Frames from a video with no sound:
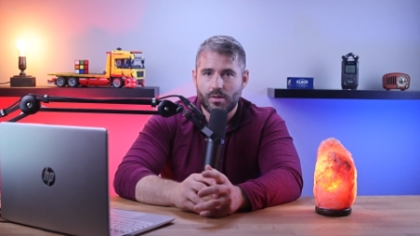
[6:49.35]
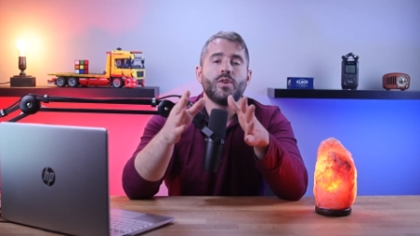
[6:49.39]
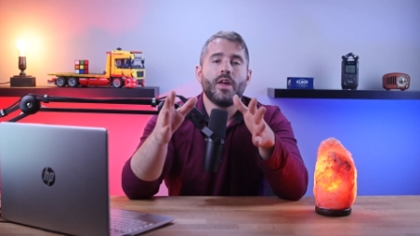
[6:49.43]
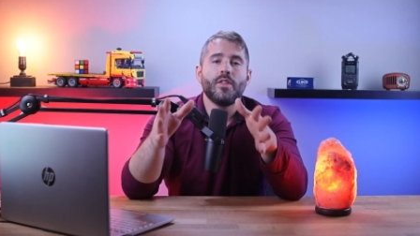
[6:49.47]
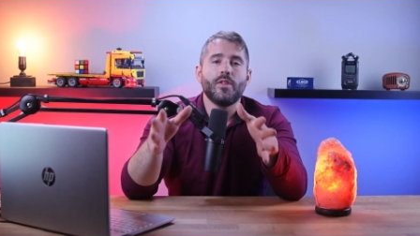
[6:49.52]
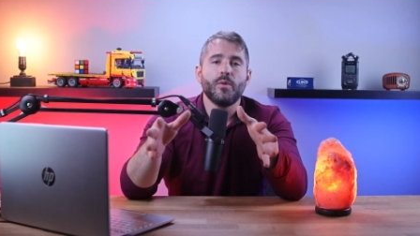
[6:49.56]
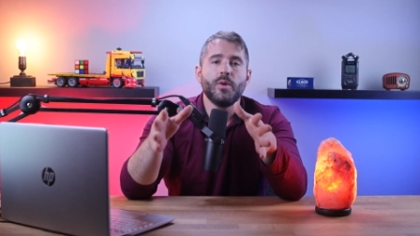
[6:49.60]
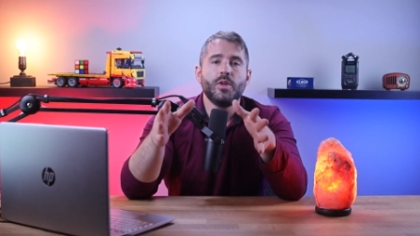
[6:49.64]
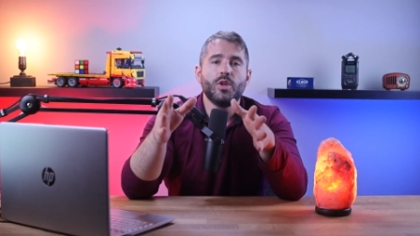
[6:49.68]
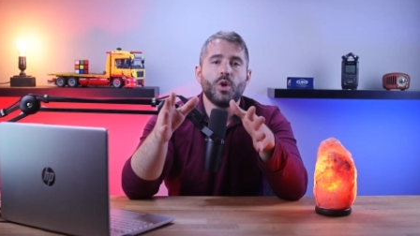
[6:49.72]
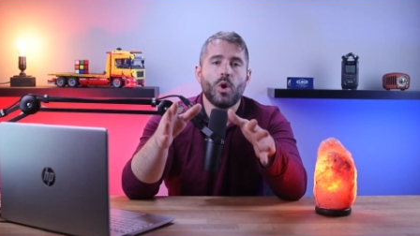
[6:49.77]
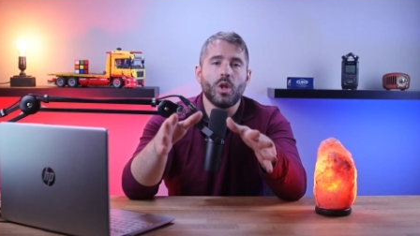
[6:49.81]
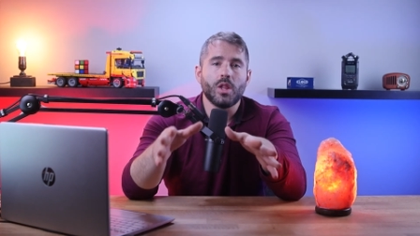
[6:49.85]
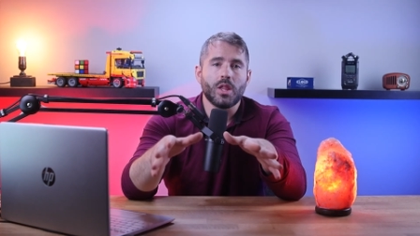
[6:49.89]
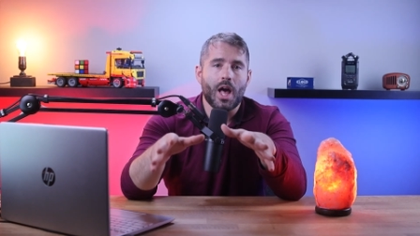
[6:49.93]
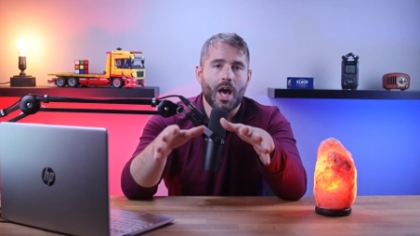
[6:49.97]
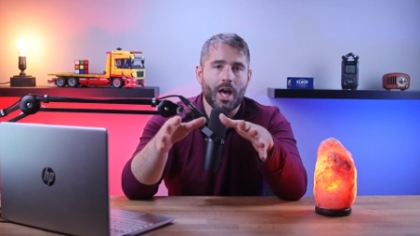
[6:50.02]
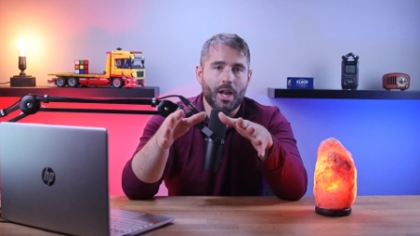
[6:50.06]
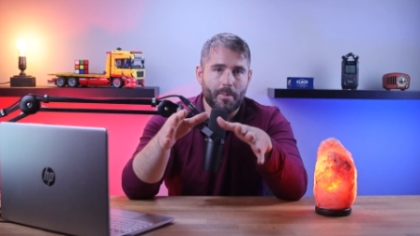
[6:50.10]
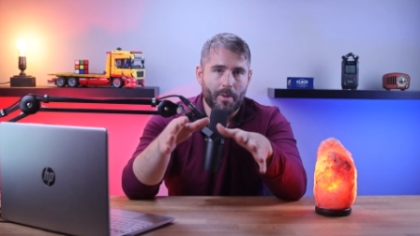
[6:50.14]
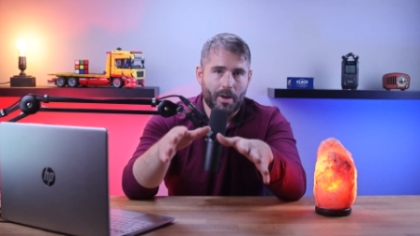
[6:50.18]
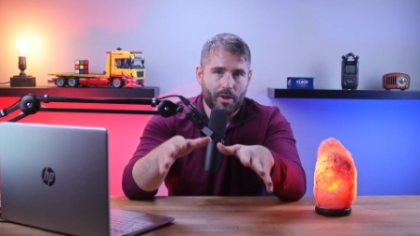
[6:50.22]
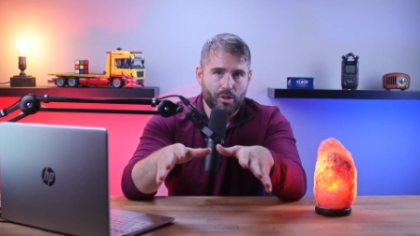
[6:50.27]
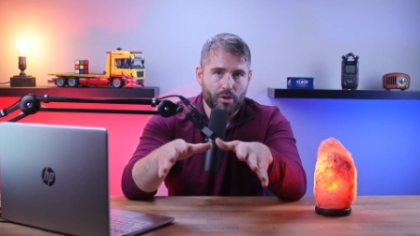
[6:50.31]
So now that we know a
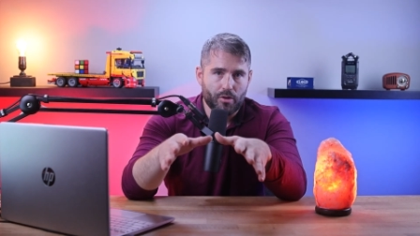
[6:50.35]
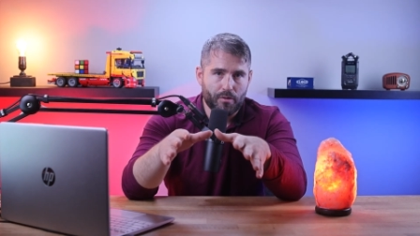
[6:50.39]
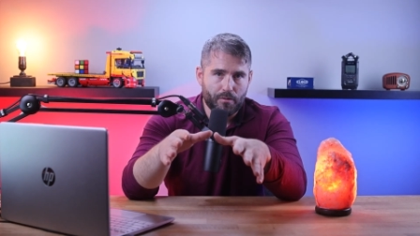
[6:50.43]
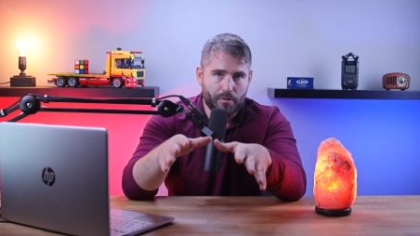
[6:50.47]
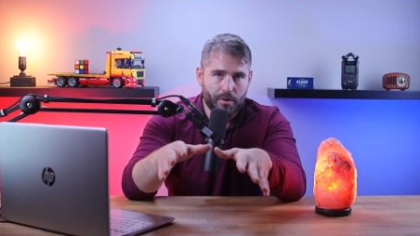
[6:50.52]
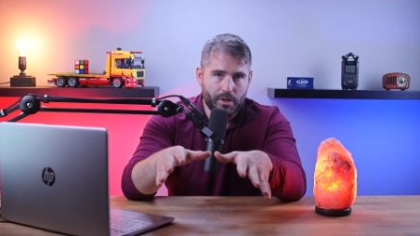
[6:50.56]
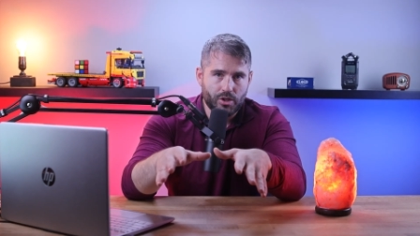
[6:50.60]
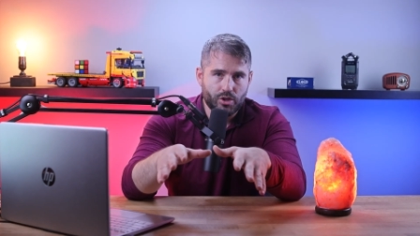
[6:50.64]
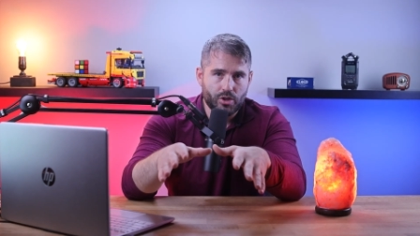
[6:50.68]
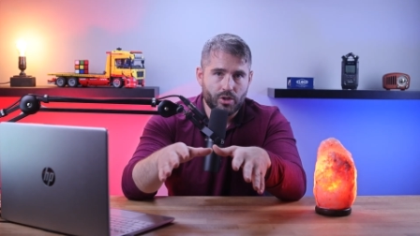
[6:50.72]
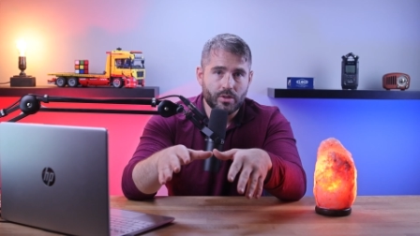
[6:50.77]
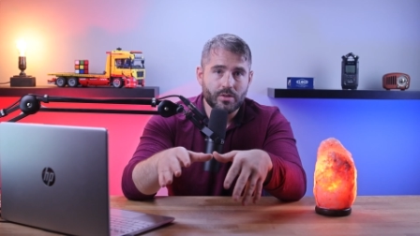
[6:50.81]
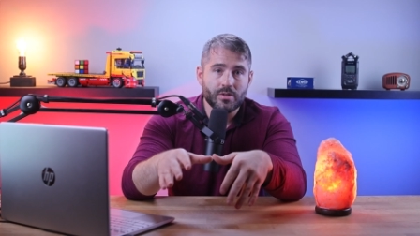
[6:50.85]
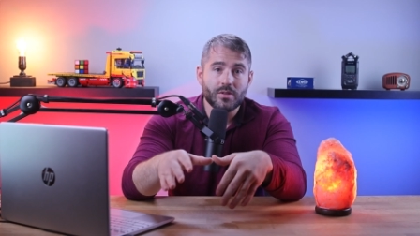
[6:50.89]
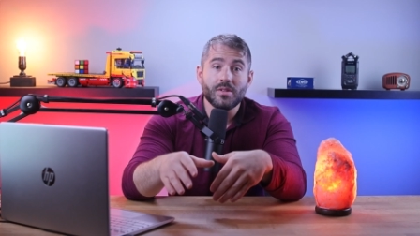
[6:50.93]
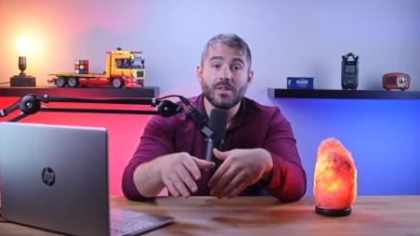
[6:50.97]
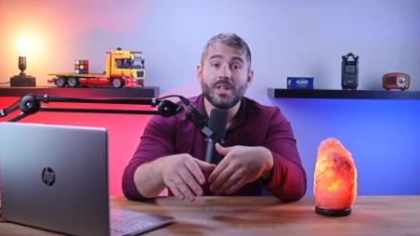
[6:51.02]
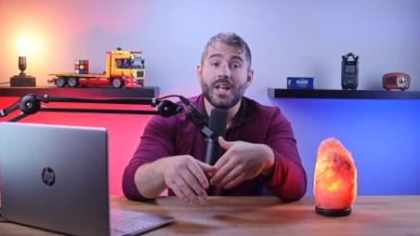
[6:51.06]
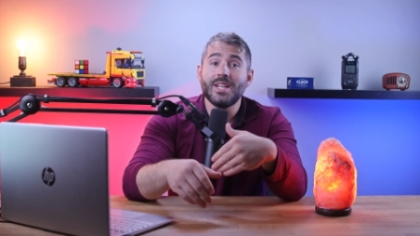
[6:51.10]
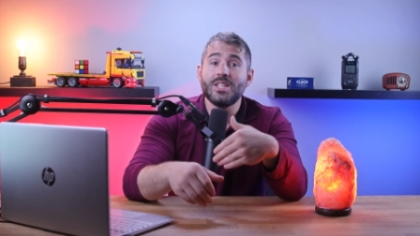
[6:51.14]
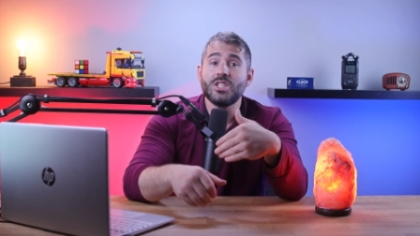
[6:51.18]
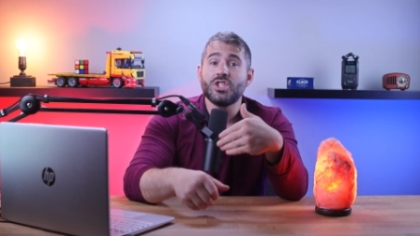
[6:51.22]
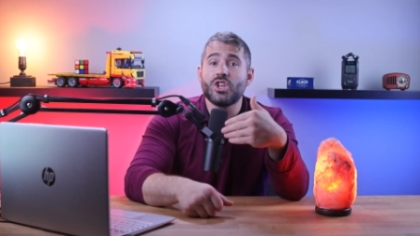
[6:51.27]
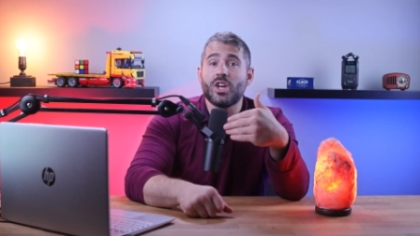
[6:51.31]
lot about their
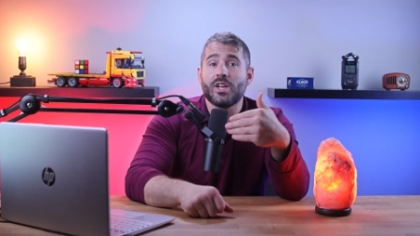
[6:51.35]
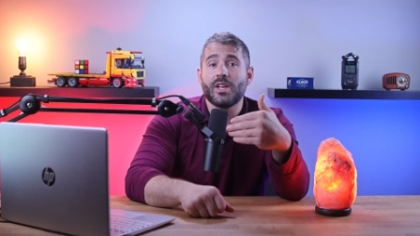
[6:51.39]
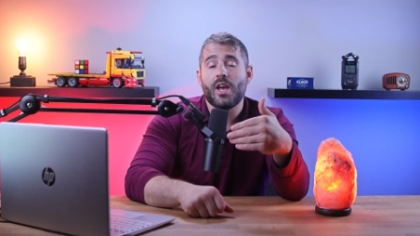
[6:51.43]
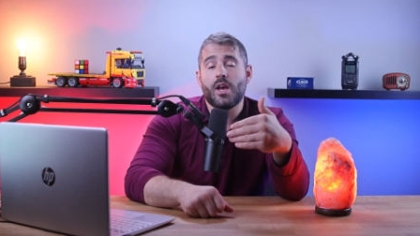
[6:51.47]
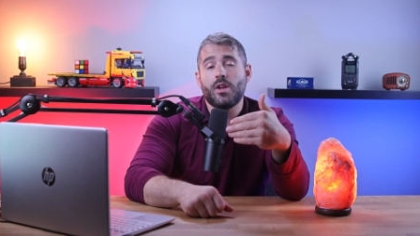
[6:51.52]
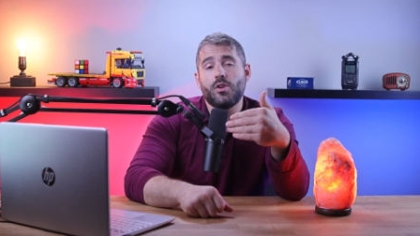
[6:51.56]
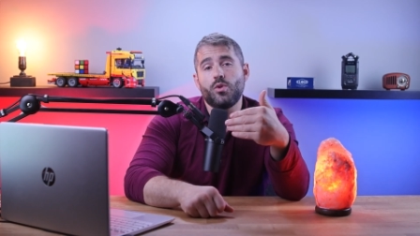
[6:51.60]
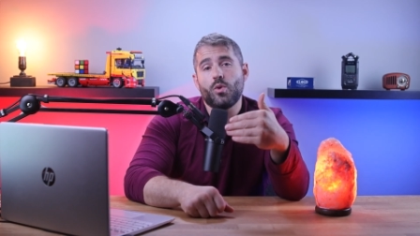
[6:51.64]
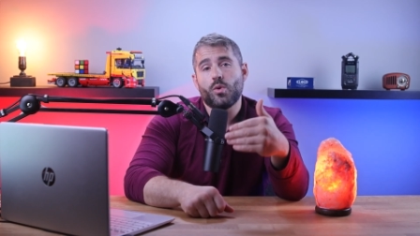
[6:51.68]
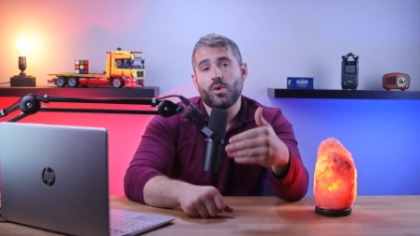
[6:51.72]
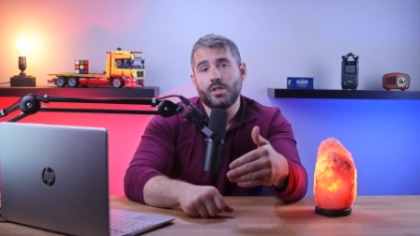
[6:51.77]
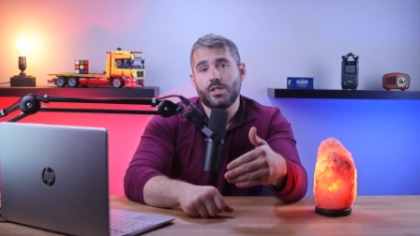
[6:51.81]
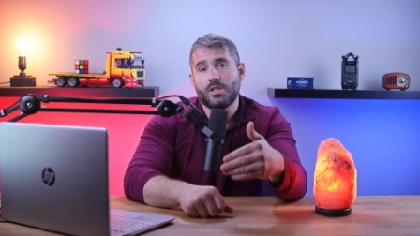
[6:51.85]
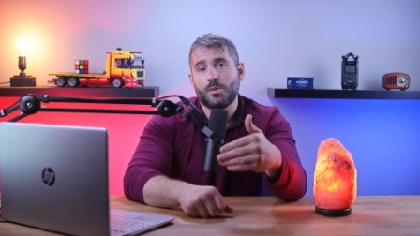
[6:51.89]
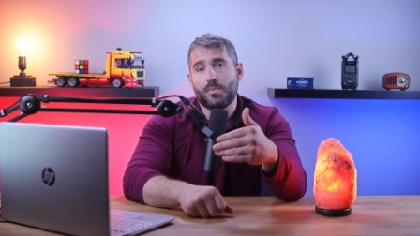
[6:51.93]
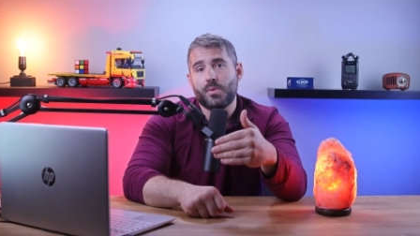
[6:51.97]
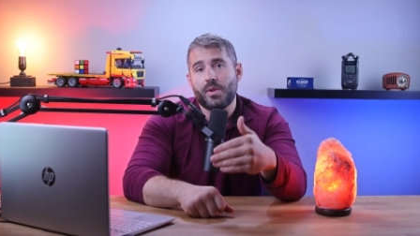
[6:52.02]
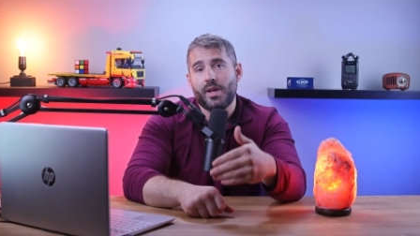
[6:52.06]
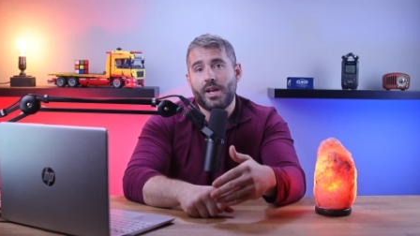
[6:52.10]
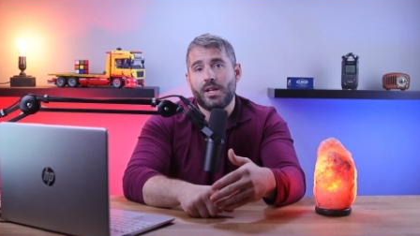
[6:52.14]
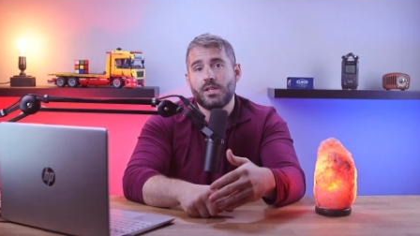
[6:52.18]
features, let's check out Norton's